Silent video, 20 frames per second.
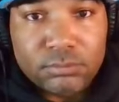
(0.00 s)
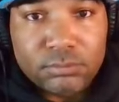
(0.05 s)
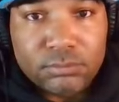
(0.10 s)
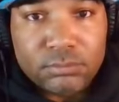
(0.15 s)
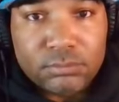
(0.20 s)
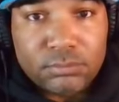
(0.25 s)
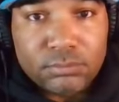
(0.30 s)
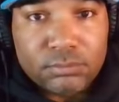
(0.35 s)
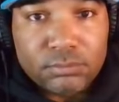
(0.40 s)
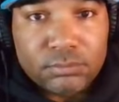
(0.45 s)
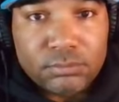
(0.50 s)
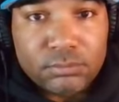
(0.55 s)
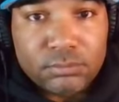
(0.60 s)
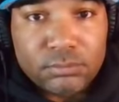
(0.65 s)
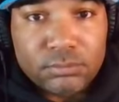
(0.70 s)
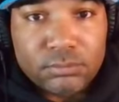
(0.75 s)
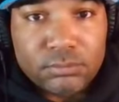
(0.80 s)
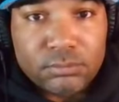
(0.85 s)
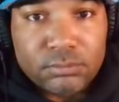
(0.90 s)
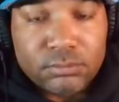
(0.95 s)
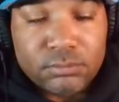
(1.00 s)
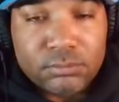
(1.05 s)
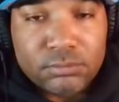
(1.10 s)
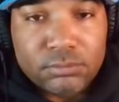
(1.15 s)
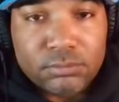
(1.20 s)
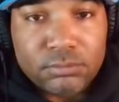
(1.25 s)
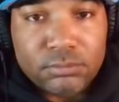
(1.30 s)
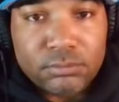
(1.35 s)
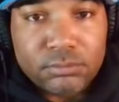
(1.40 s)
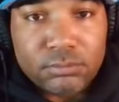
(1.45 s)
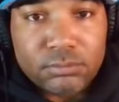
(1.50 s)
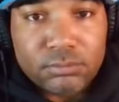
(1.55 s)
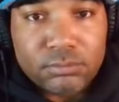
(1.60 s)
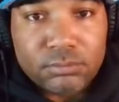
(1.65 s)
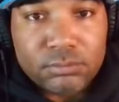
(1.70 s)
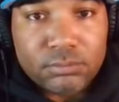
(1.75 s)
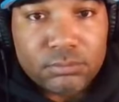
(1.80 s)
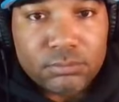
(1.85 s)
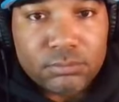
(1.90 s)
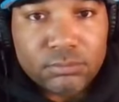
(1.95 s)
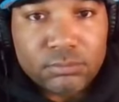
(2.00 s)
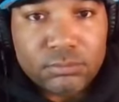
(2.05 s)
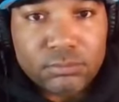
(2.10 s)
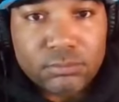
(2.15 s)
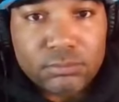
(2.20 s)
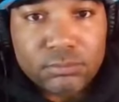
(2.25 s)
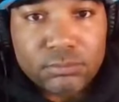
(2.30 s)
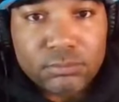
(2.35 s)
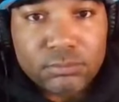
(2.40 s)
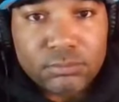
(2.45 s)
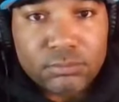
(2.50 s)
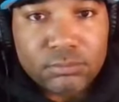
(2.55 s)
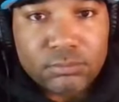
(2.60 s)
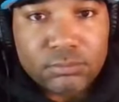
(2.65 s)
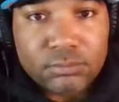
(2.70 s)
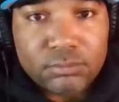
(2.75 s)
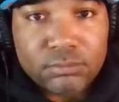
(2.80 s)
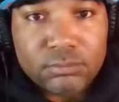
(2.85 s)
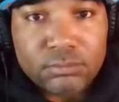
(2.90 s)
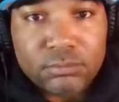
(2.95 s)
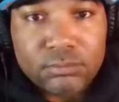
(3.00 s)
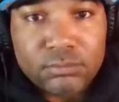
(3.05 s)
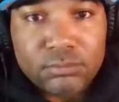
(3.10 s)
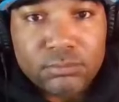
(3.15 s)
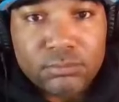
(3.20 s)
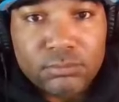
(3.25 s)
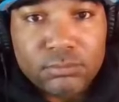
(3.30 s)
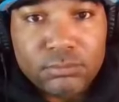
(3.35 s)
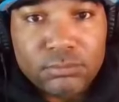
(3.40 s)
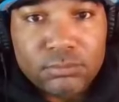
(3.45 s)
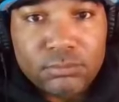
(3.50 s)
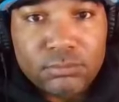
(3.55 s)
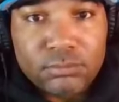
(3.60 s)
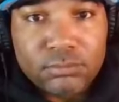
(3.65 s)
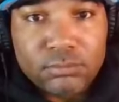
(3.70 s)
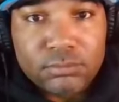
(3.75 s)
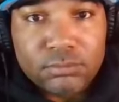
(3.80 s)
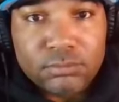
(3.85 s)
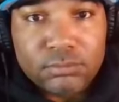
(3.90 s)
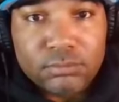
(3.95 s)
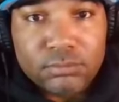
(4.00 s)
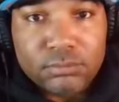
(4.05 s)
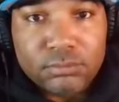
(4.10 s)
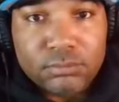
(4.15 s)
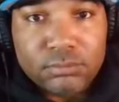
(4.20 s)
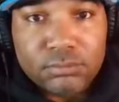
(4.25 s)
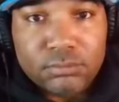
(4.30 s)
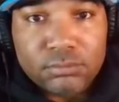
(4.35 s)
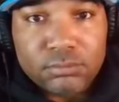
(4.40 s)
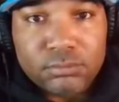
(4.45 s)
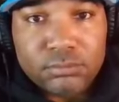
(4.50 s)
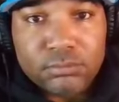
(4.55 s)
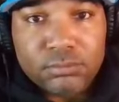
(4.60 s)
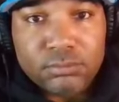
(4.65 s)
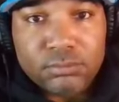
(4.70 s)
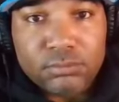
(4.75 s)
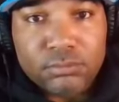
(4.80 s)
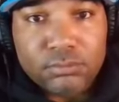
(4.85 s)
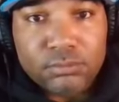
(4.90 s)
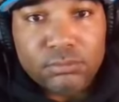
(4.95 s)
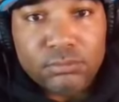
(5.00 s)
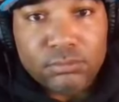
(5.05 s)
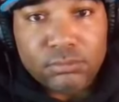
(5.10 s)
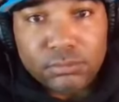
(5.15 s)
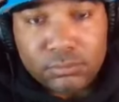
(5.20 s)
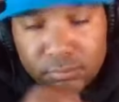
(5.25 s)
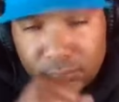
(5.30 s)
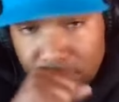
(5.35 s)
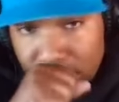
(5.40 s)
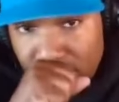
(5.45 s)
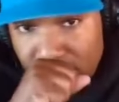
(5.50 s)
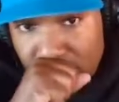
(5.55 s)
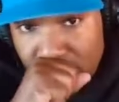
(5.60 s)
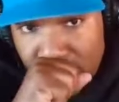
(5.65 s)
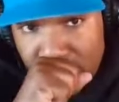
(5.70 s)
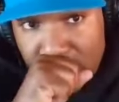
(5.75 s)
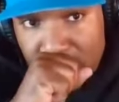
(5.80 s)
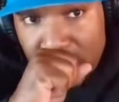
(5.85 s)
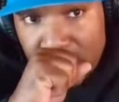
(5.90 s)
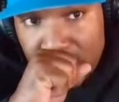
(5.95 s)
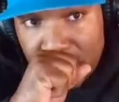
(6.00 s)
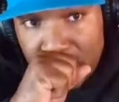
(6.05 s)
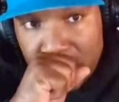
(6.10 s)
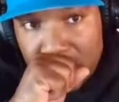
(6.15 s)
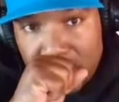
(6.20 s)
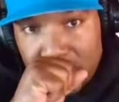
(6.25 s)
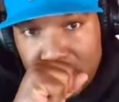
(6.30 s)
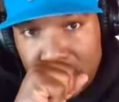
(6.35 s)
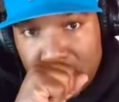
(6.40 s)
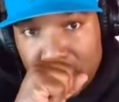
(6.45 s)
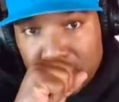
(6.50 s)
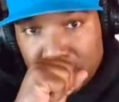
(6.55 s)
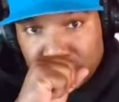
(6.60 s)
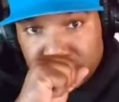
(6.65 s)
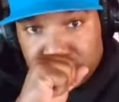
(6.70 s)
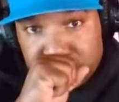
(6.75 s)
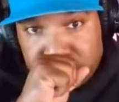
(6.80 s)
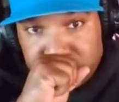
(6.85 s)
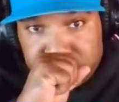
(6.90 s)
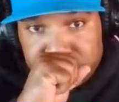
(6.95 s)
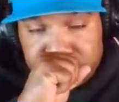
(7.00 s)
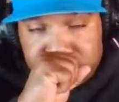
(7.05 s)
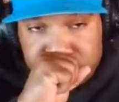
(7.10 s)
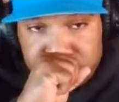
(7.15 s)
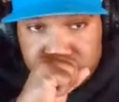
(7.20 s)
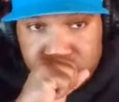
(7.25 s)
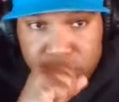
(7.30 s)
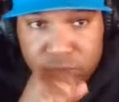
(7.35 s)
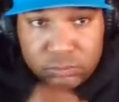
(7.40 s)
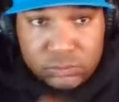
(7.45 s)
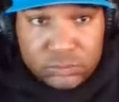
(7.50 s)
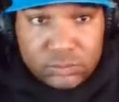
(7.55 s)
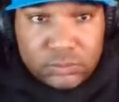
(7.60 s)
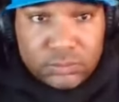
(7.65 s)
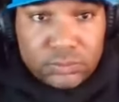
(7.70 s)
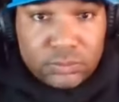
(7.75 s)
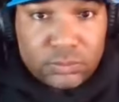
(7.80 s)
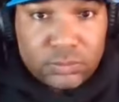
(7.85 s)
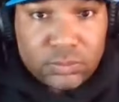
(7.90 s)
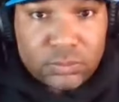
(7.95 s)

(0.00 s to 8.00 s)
The person shown says nothing.